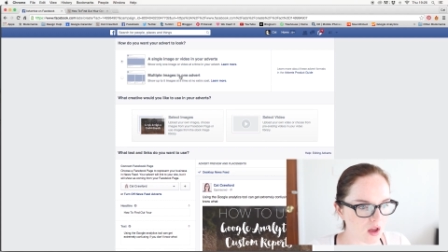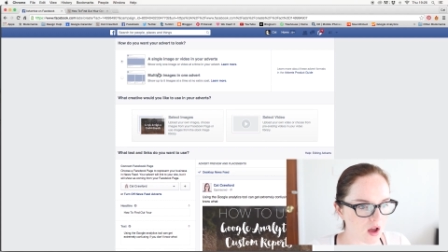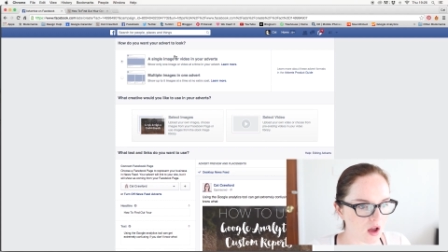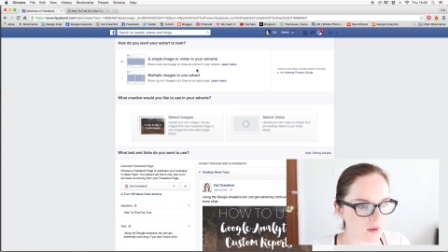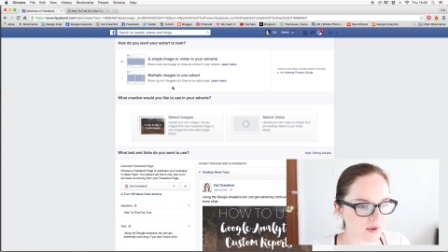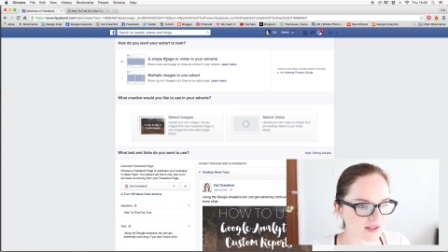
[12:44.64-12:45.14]

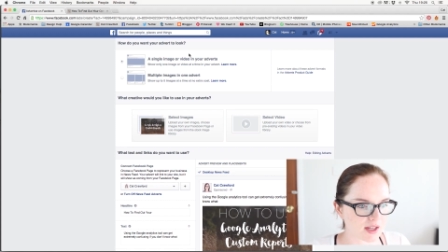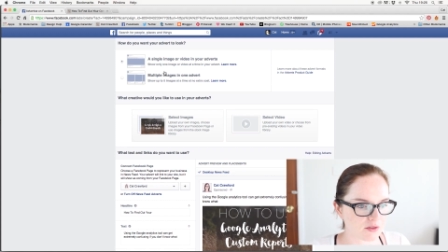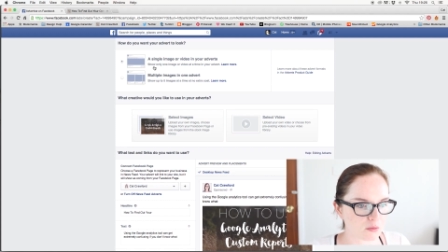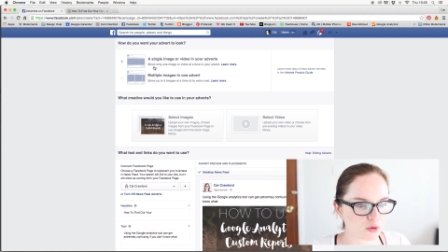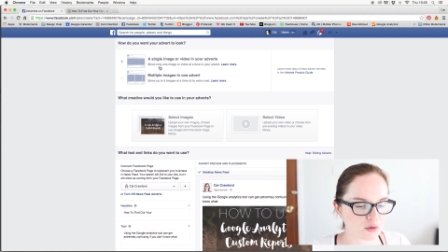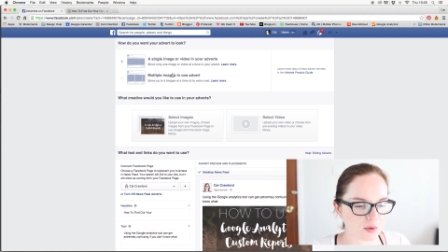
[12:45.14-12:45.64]
instead of
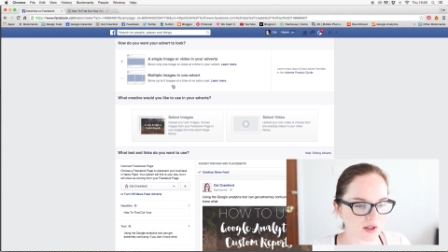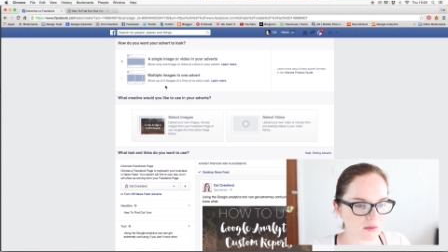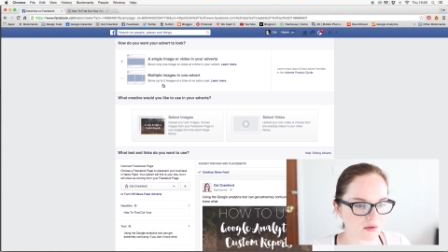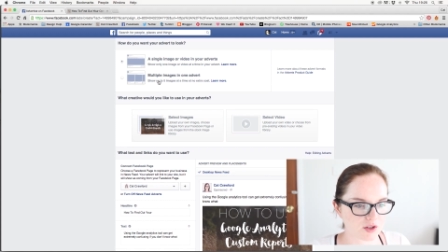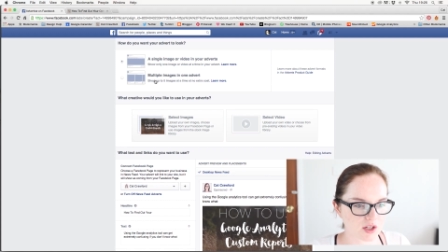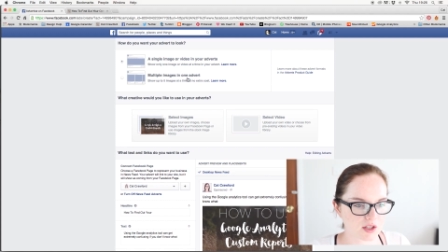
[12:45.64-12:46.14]
multiple
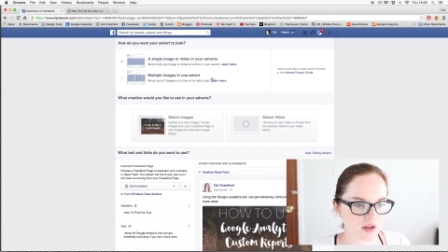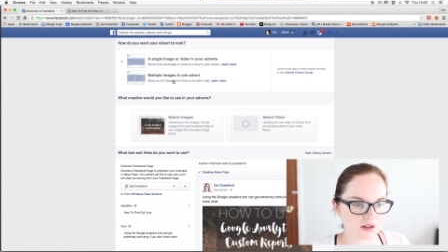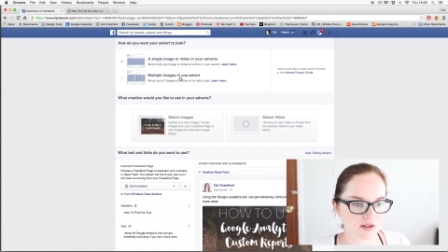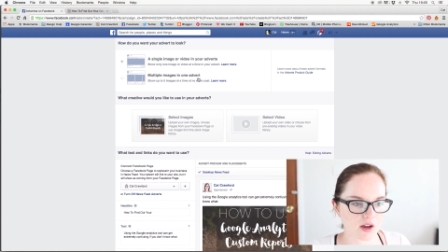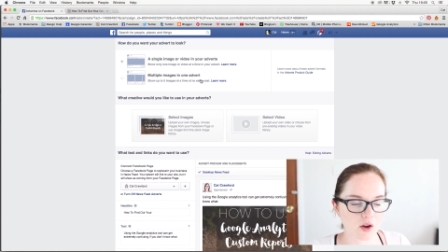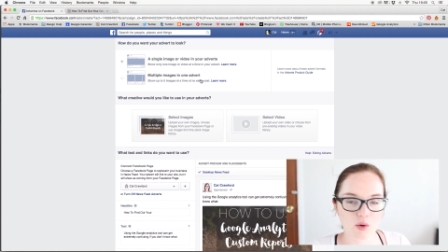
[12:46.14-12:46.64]
images,
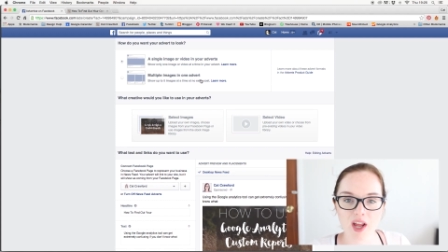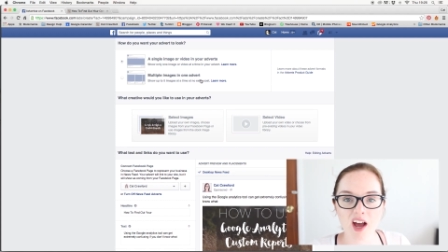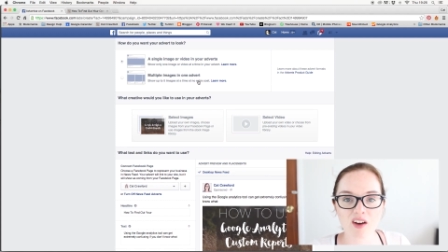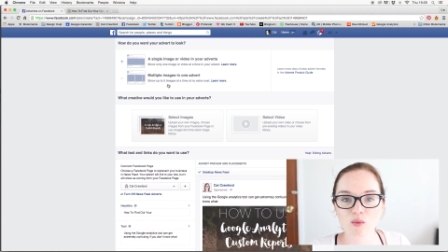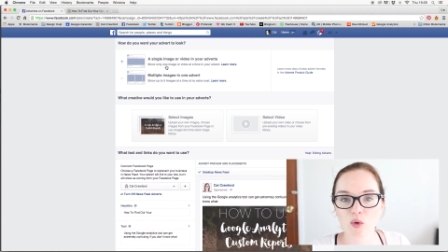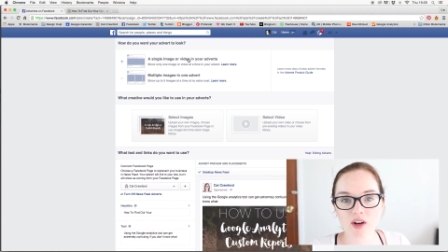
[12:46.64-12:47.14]
because I only
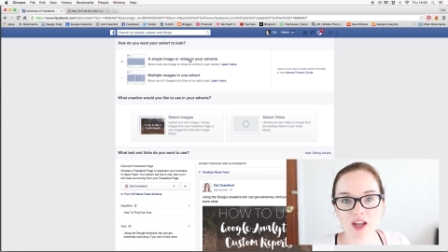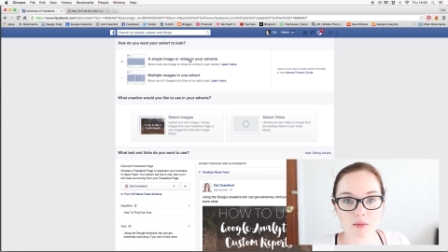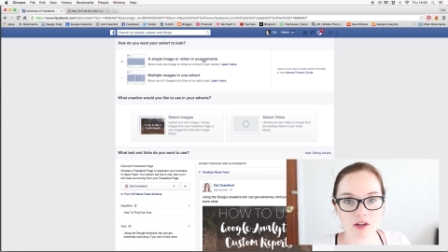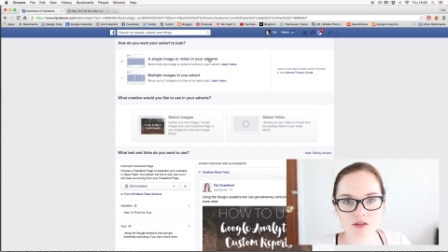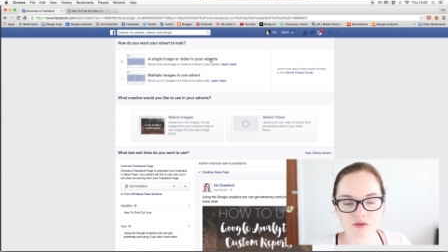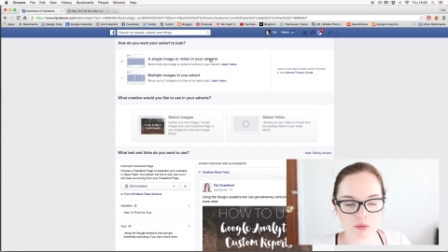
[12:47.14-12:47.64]
have one
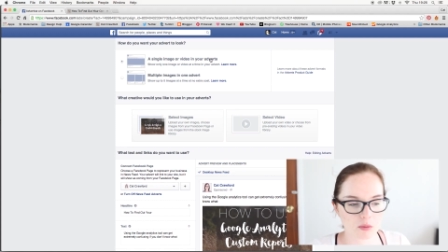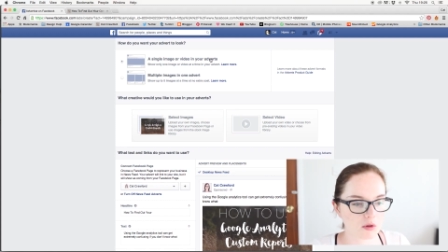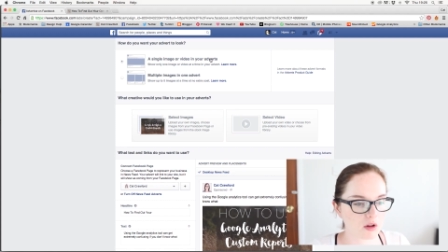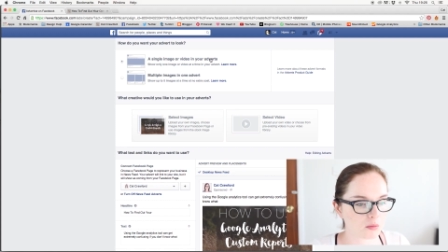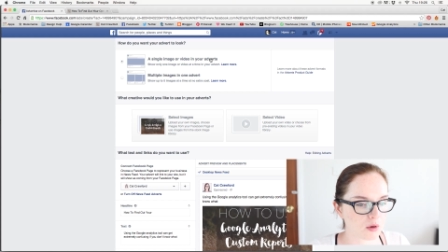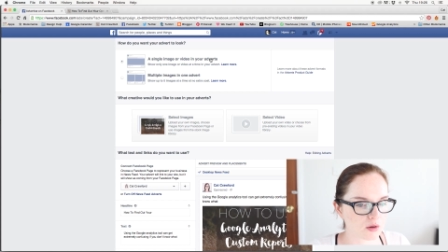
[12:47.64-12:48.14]
image for my
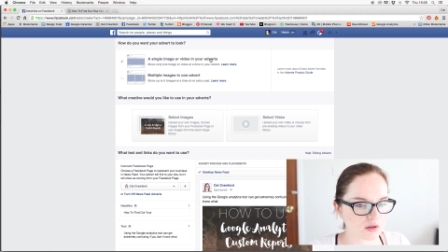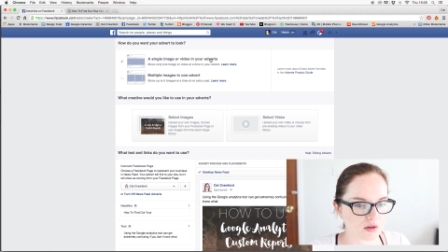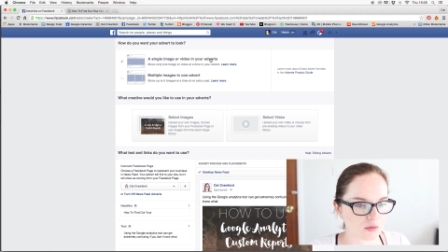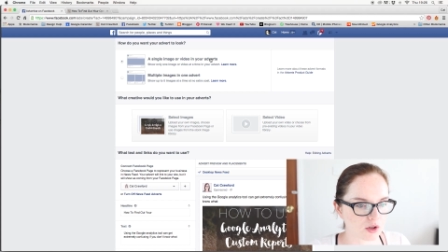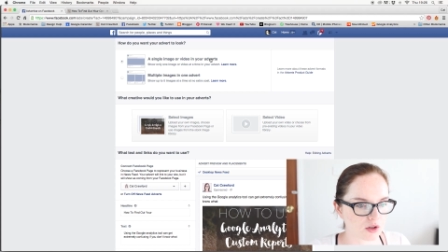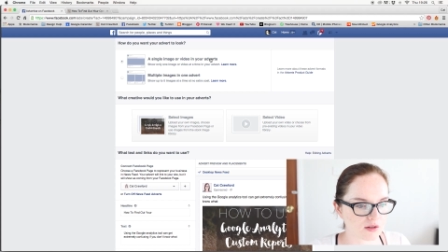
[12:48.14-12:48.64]
blog post.
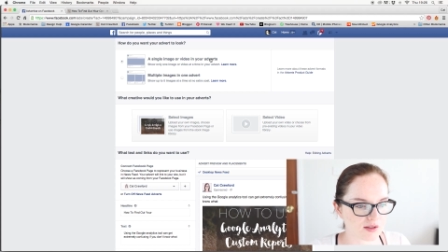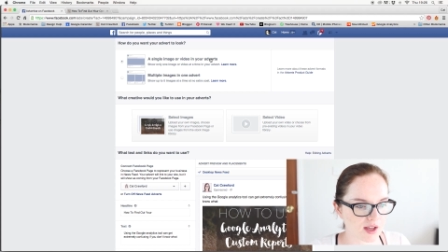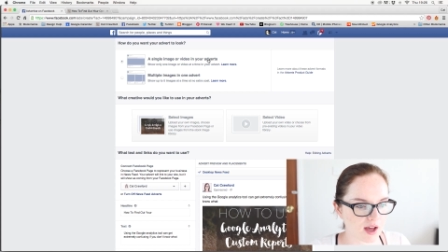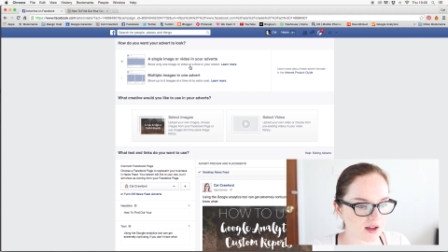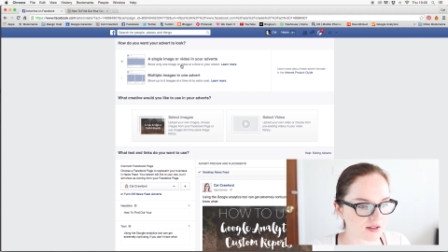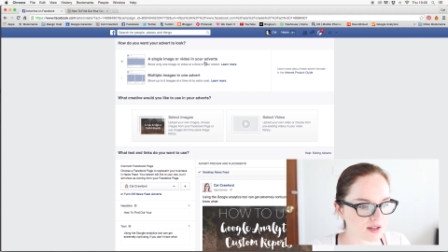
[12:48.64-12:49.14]
I'm going to use
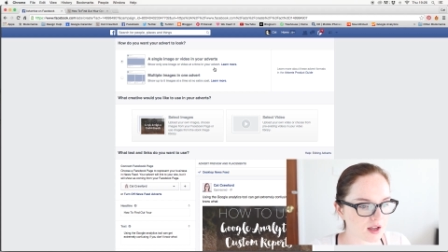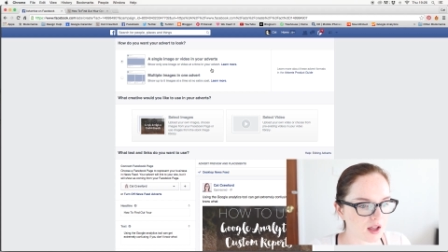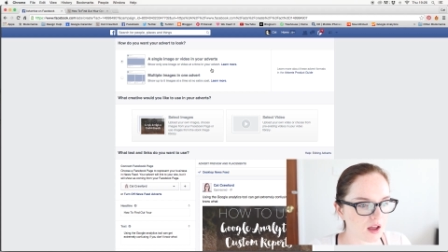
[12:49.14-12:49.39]
that.